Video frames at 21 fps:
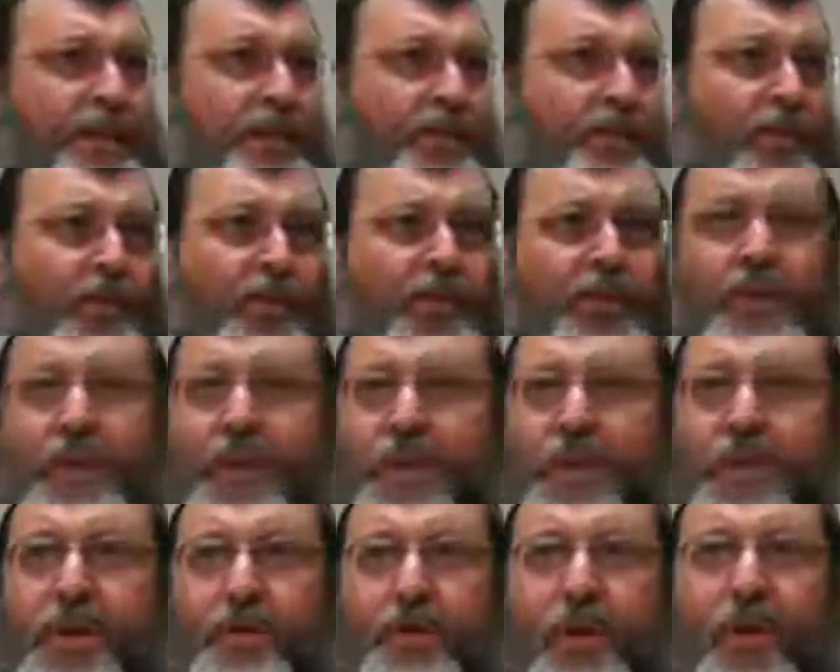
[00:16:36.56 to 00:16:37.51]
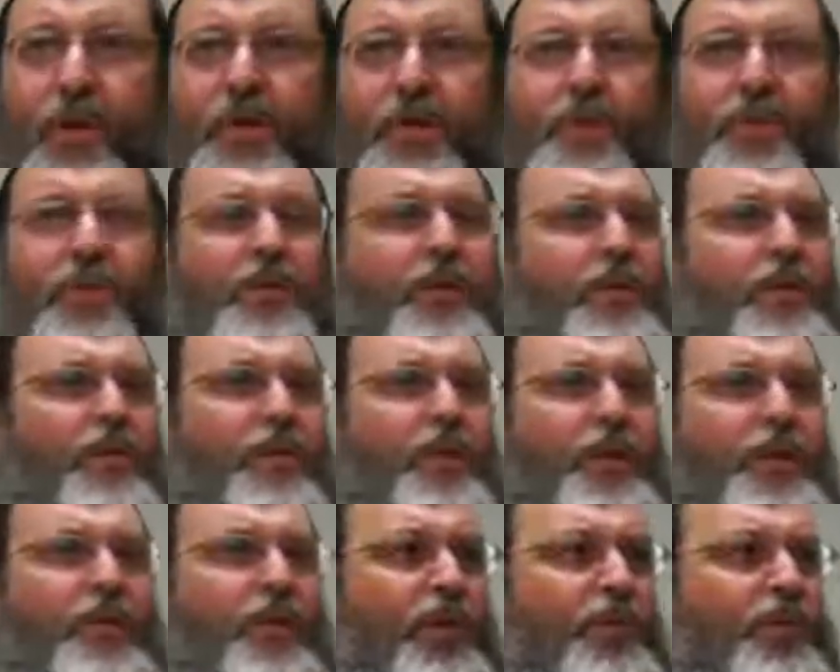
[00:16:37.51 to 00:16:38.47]
they weren't doing anything wrong. They weren't, they
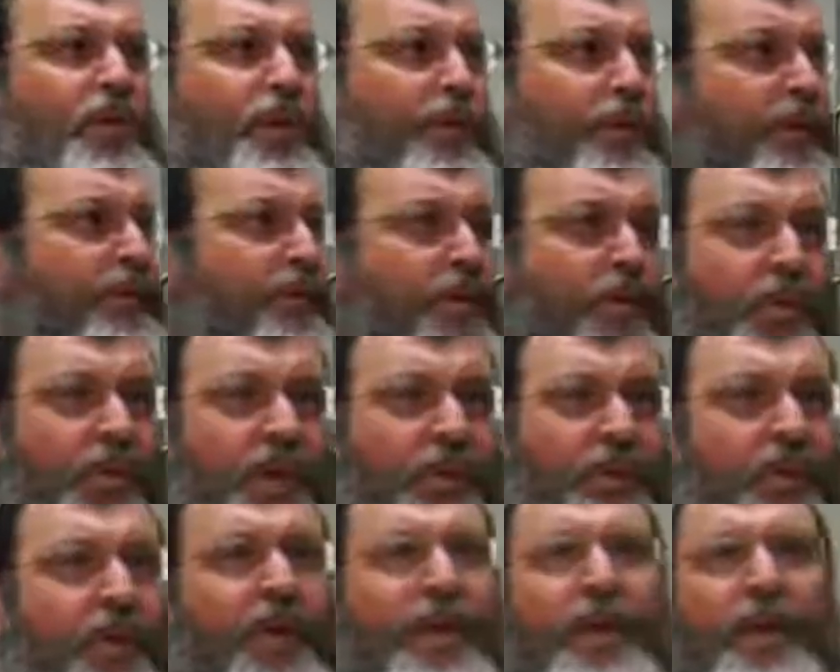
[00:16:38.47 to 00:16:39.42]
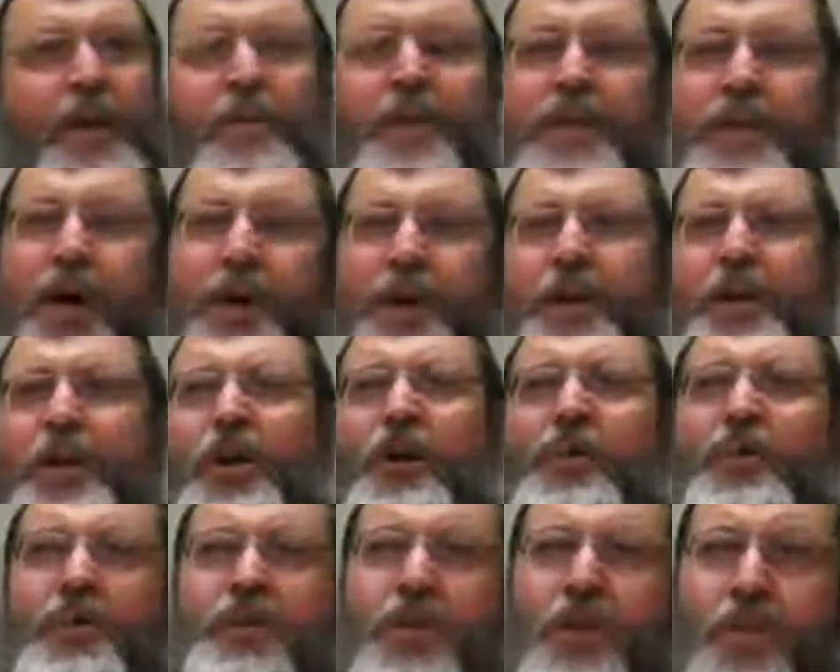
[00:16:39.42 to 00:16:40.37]
weren't involved in theft or whatever. But the Anan
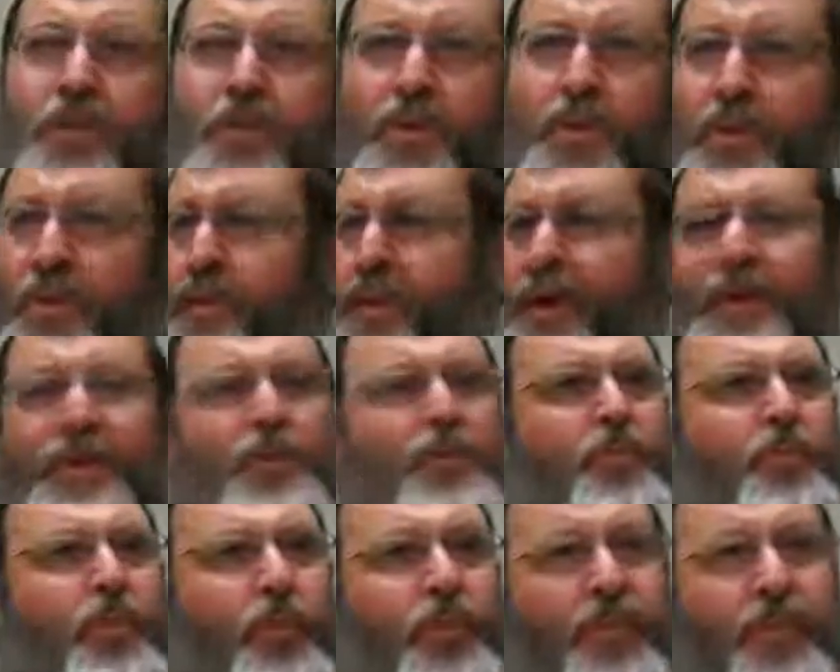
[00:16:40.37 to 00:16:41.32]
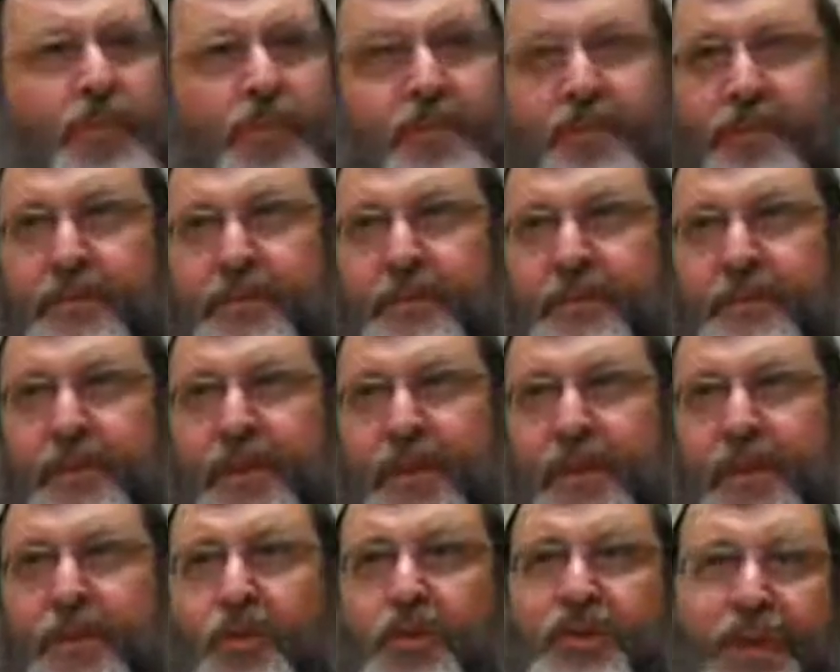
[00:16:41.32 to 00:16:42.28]
HaKavod started moving. Why didn't you move?
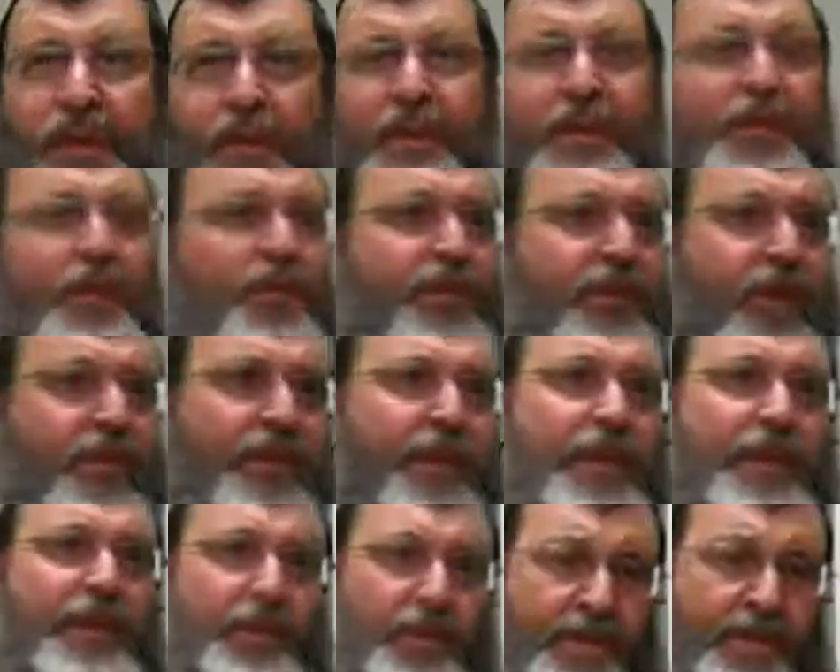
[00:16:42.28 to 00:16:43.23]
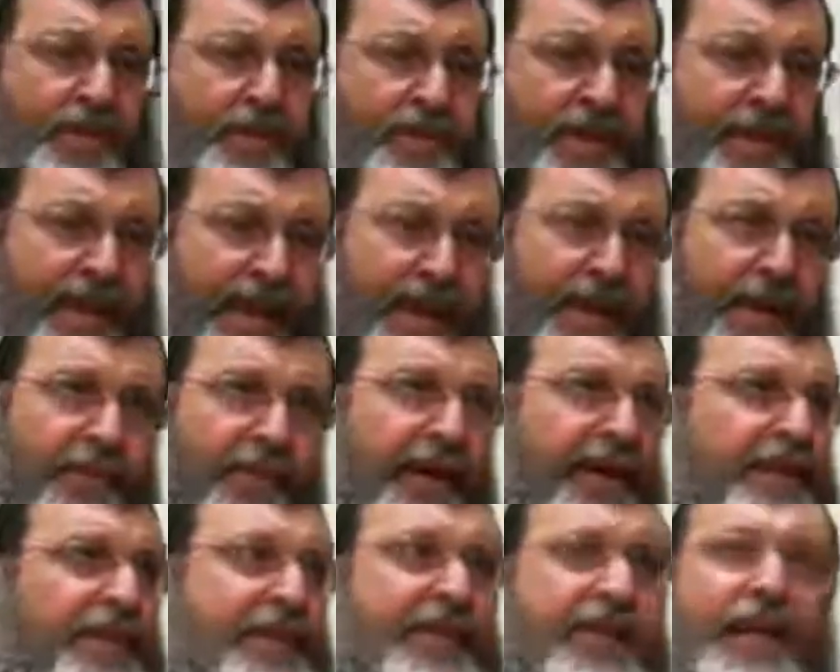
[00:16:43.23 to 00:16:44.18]
You tell me, you tell me, you tell me now by
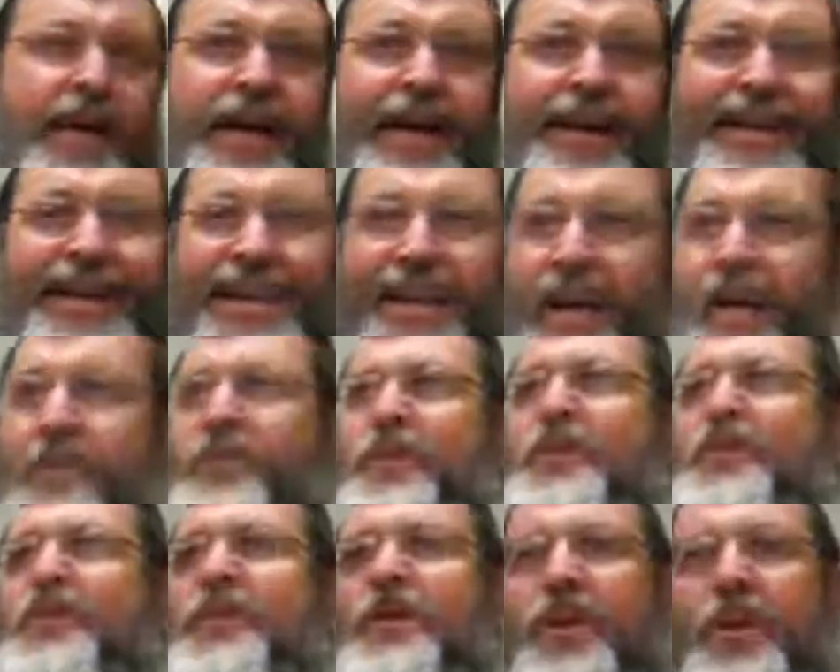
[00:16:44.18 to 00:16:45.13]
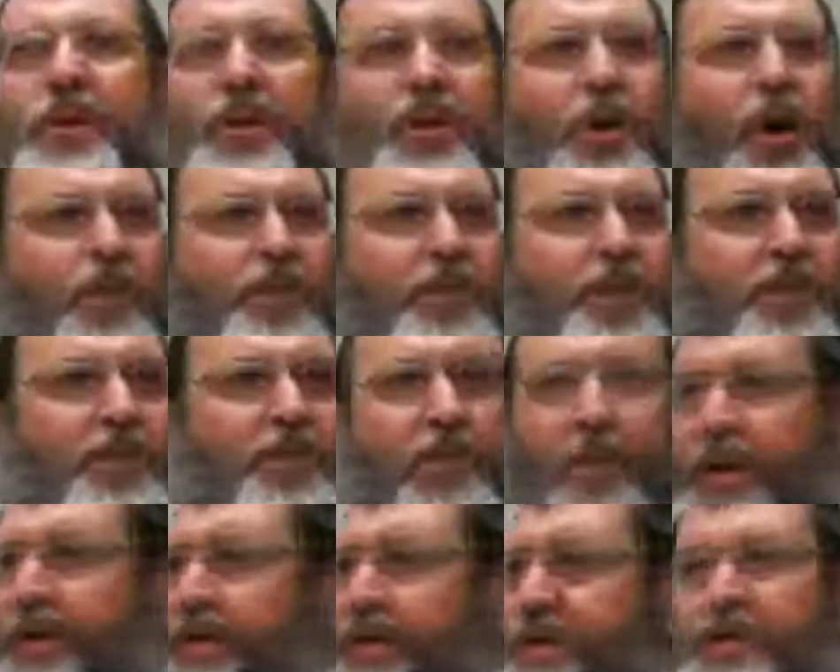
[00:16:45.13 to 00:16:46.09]
Hasina I have to listen to the Anan HaKavod. So
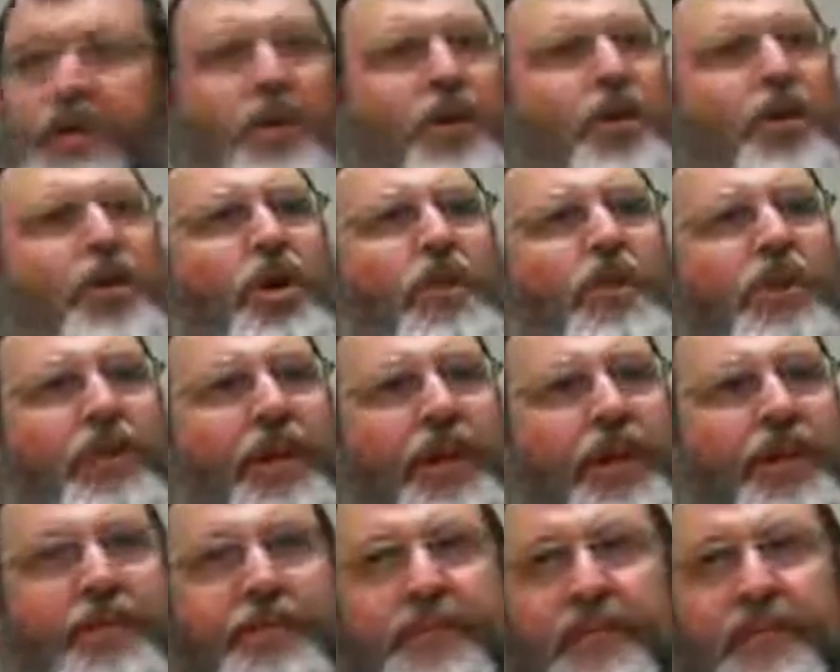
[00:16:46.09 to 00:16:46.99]
why didn't you listen to the Anan HaKavod then?